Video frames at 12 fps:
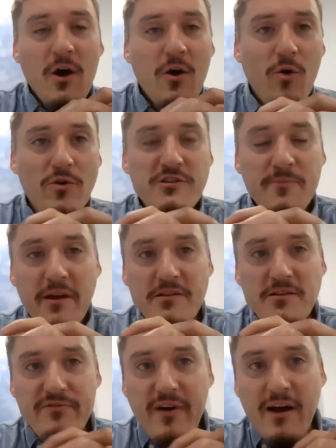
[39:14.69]

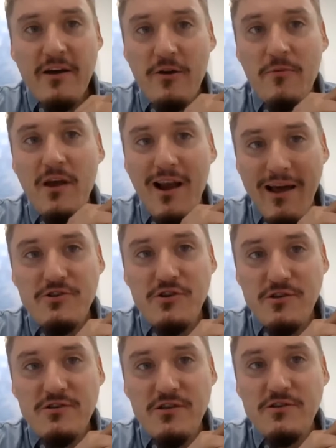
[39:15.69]
automated vacuum
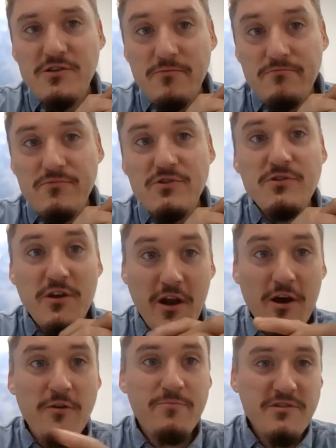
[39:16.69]
collection systems, you
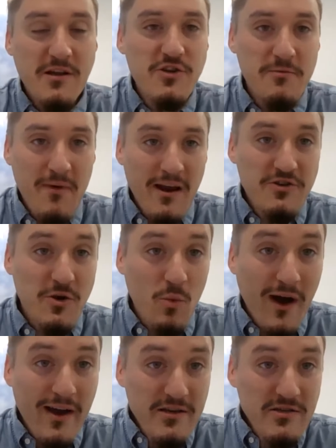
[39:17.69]
know, potentially managing
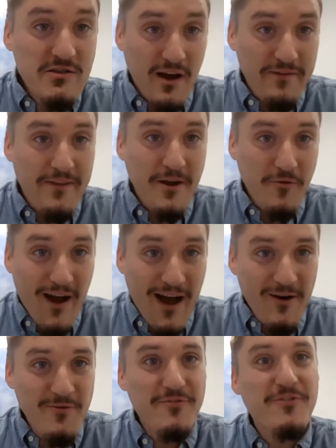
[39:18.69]
waste
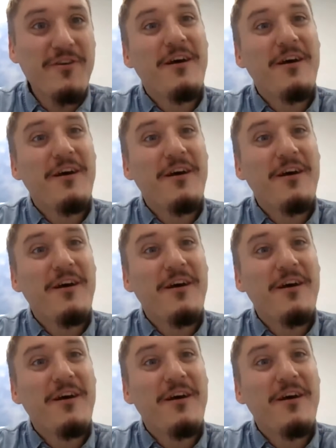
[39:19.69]
underground,